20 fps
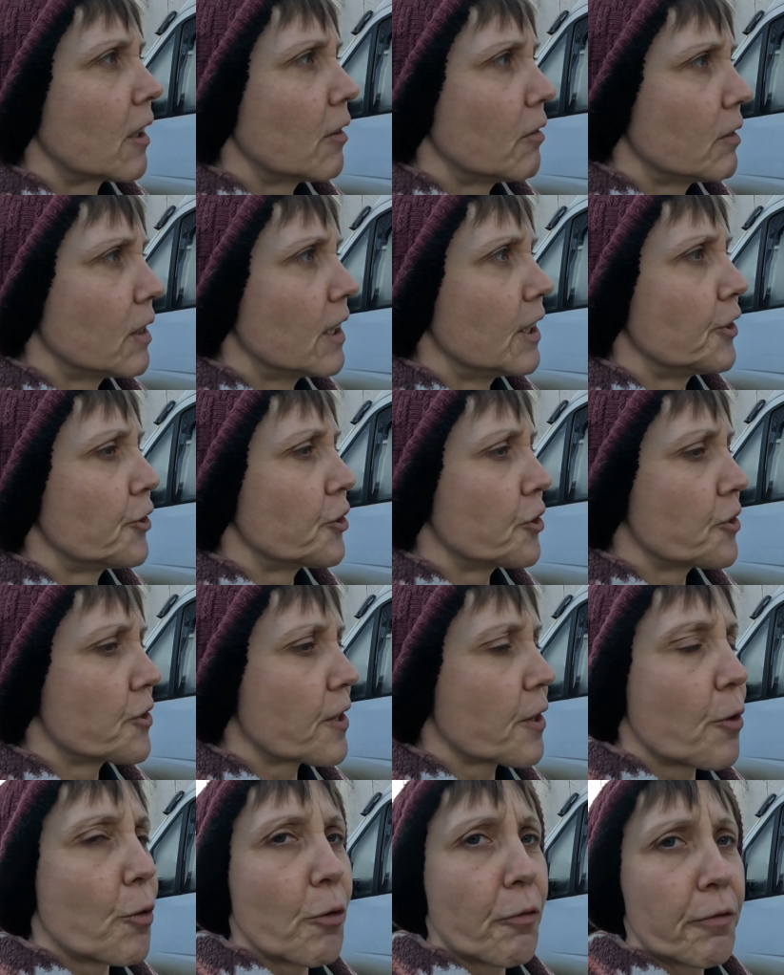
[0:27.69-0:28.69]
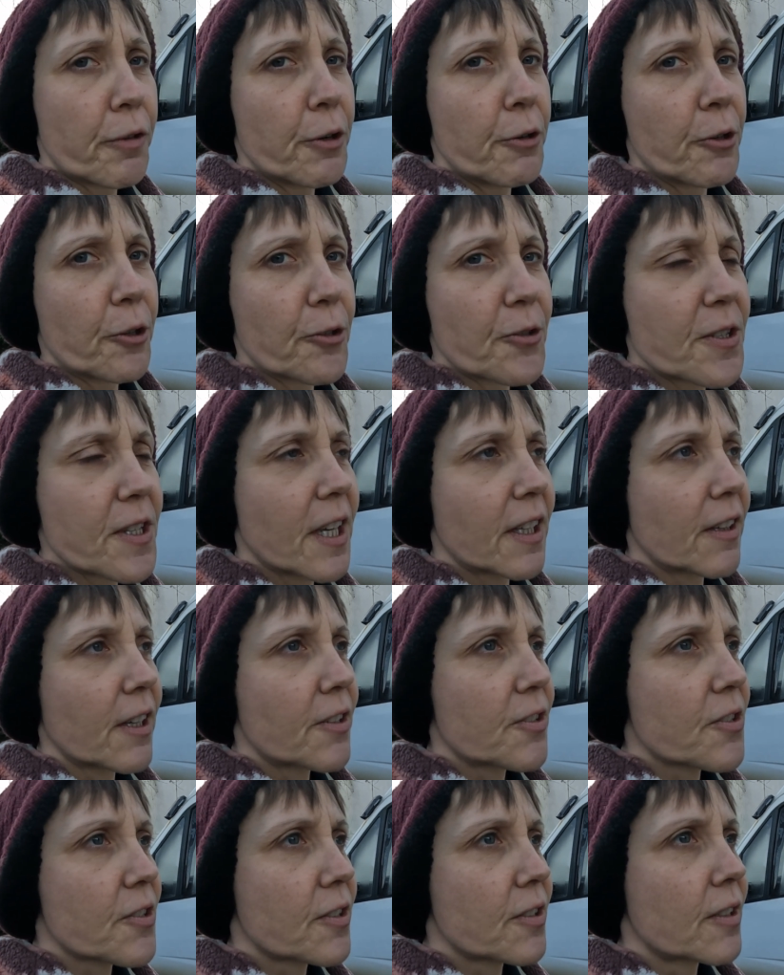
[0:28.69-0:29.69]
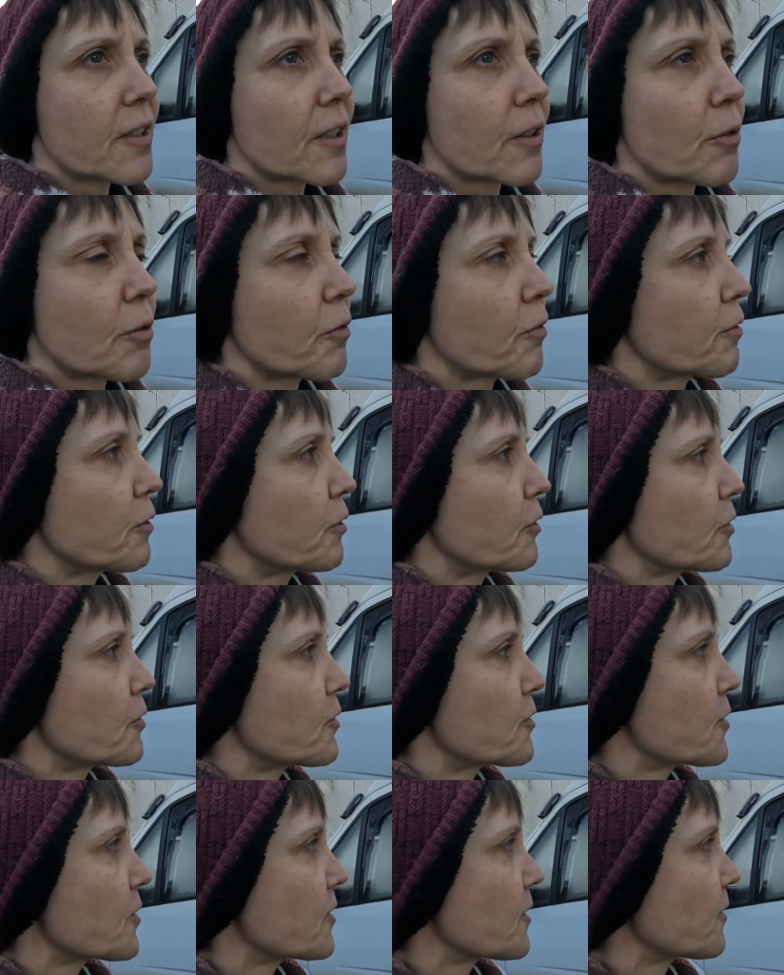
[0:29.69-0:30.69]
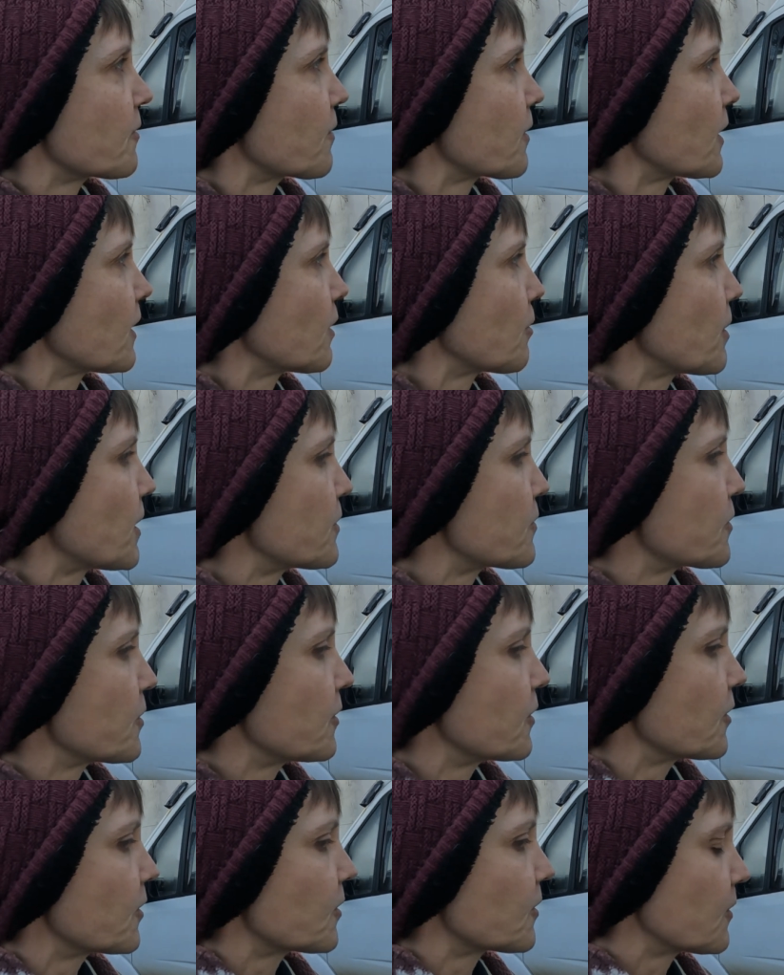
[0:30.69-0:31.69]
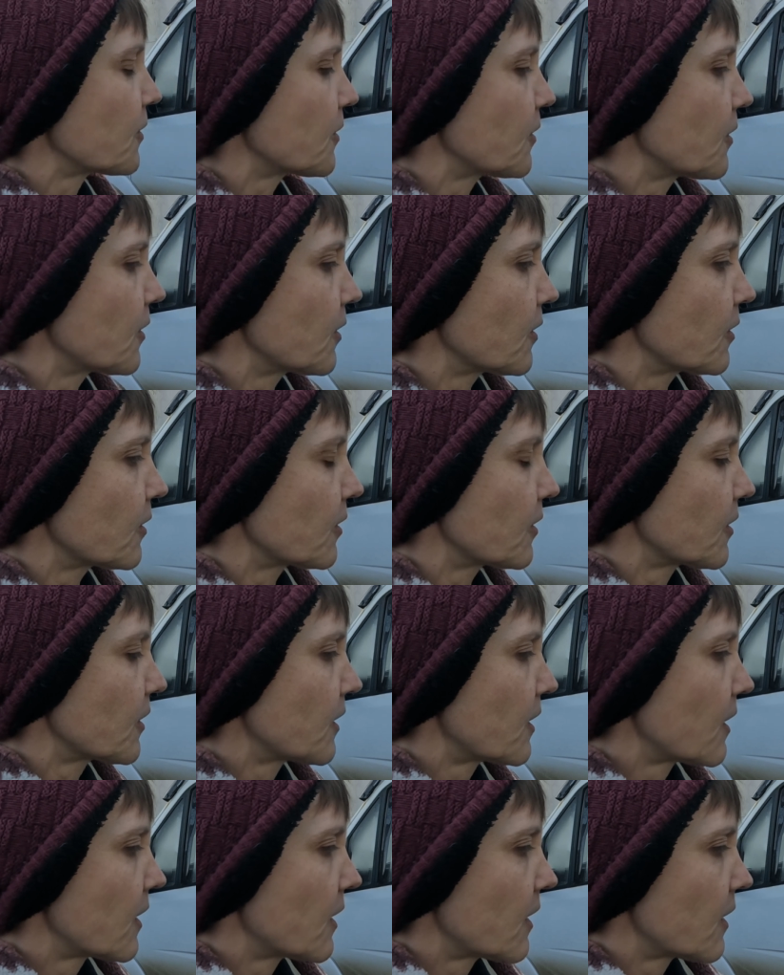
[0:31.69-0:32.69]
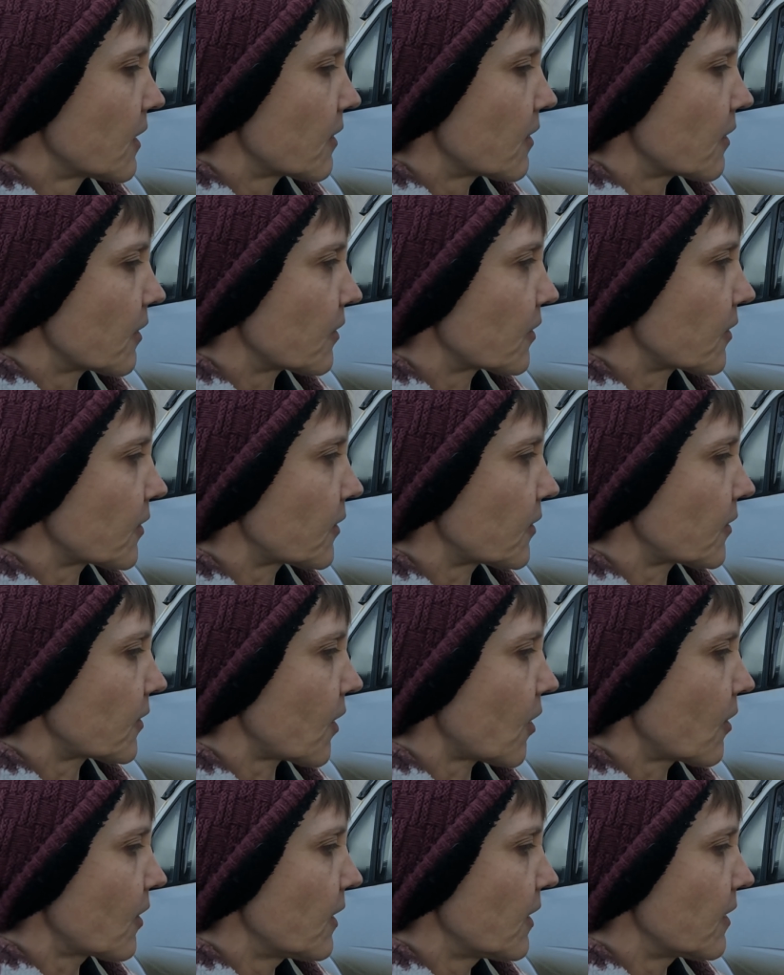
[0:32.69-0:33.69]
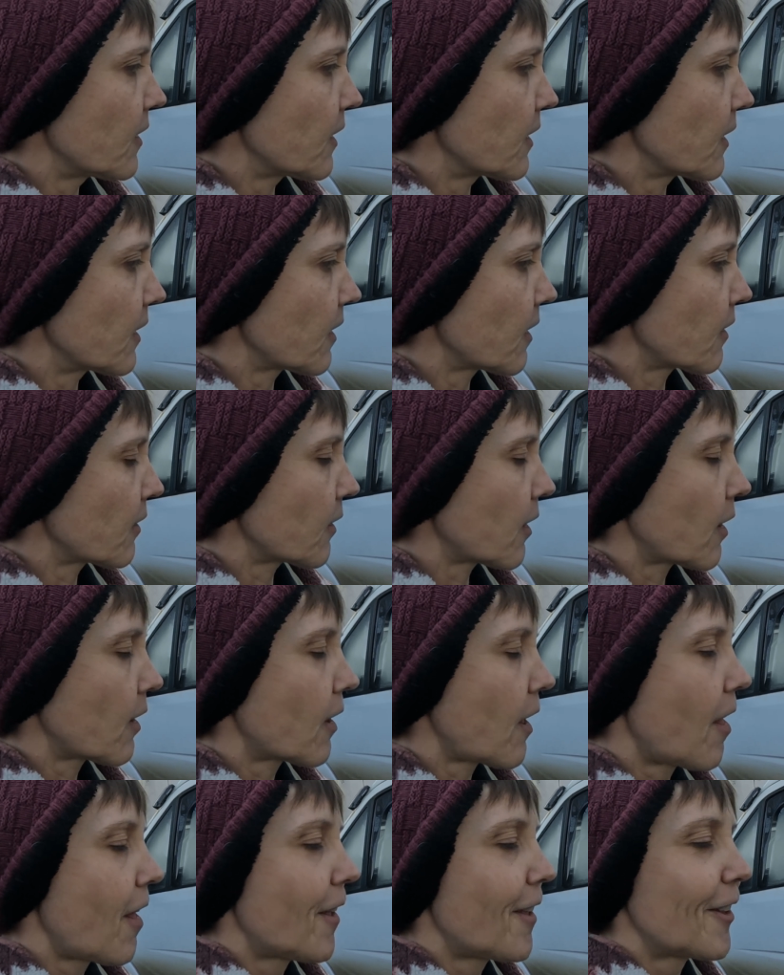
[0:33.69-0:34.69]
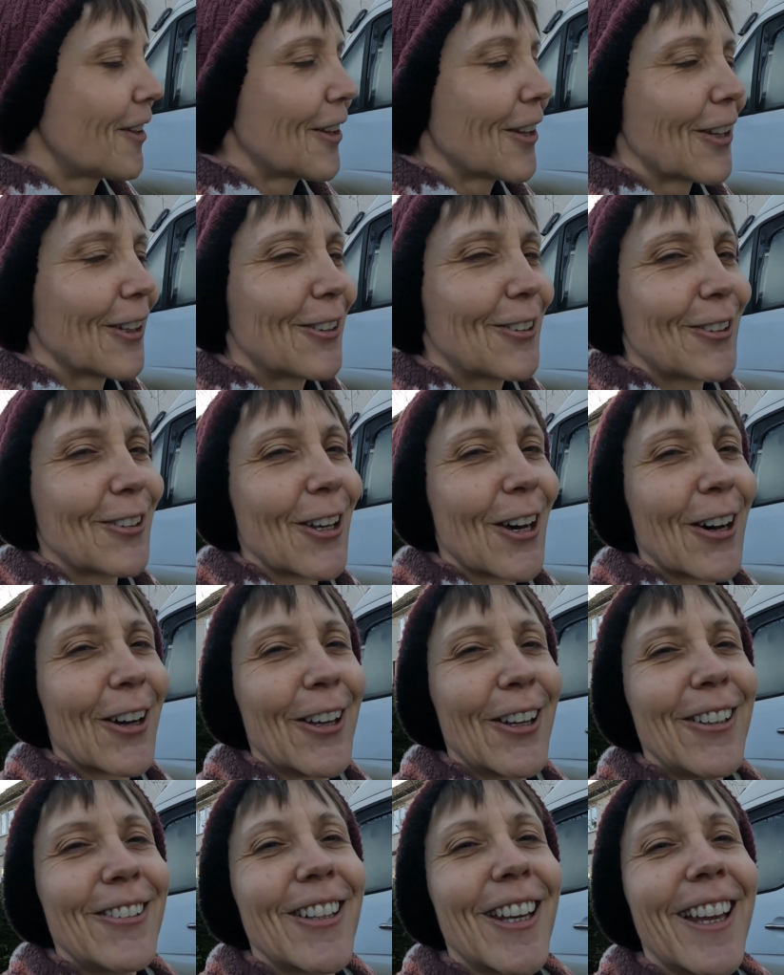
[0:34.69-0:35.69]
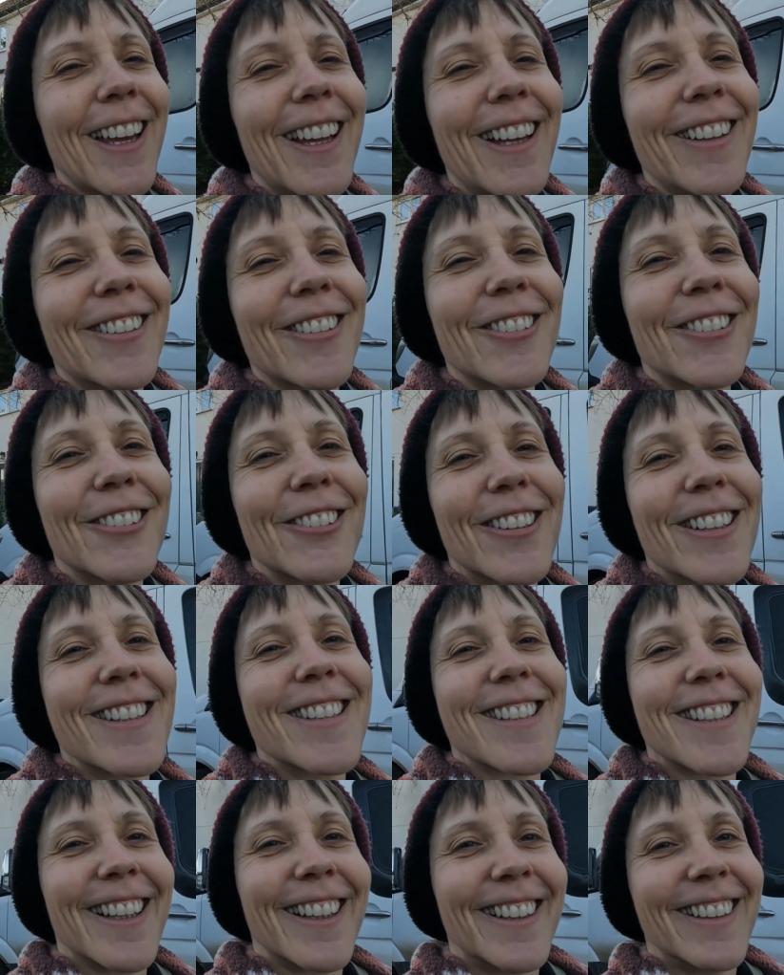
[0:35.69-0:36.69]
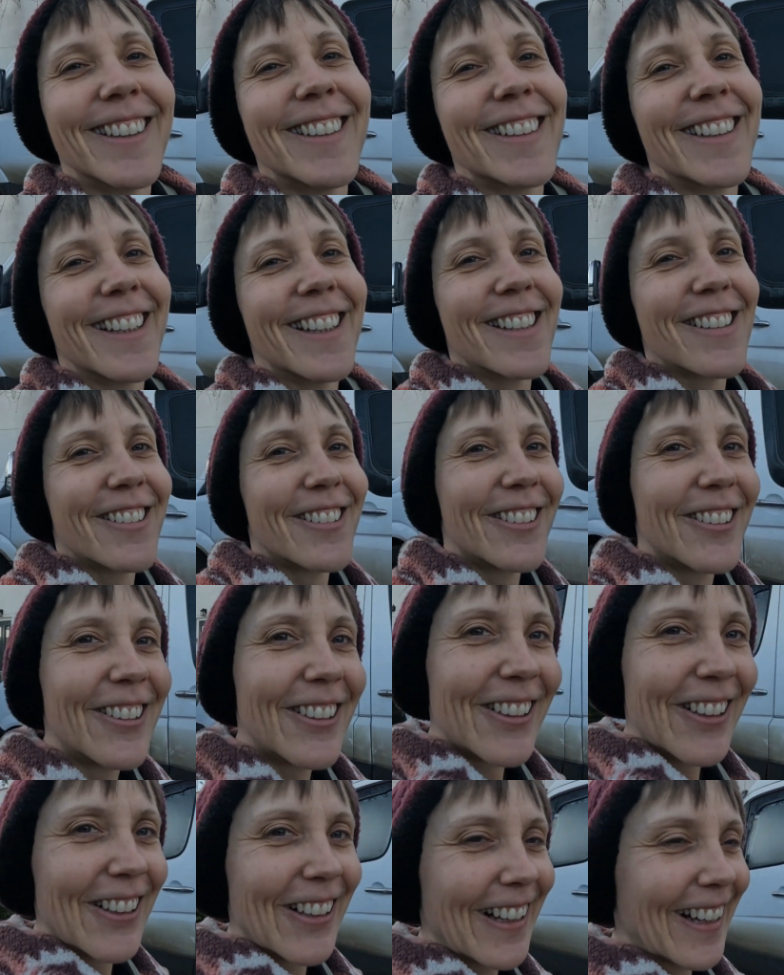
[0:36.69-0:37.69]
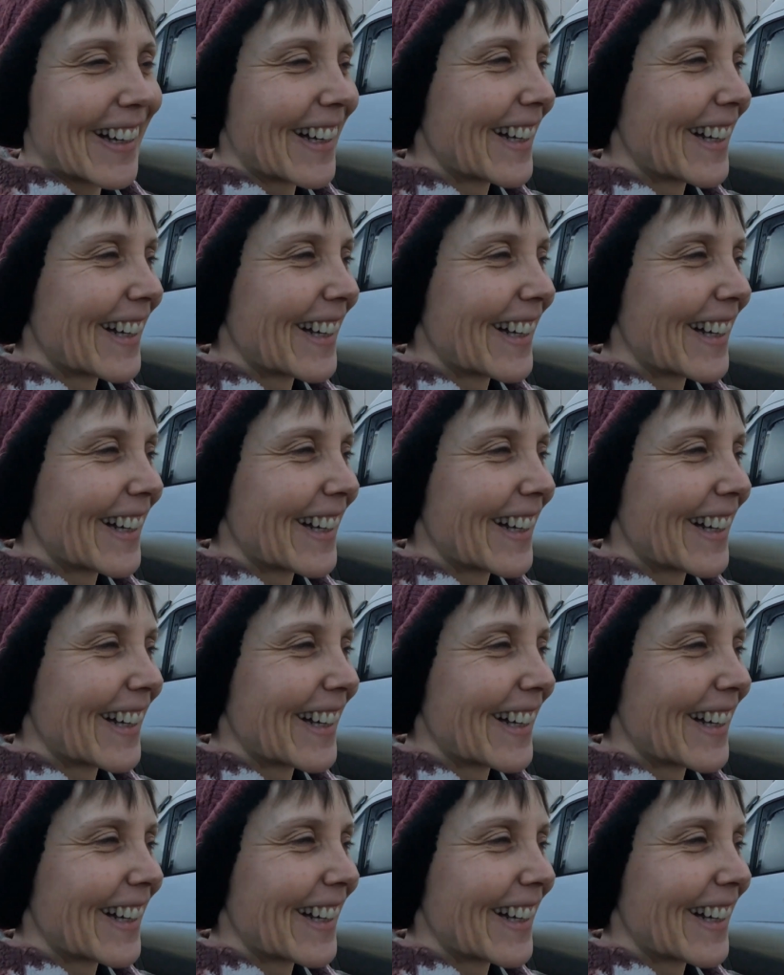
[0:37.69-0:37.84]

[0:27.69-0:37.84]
I really should. It will feel good to get that done. It will feel good to. I'm thinking about doing the siding, the sliding door.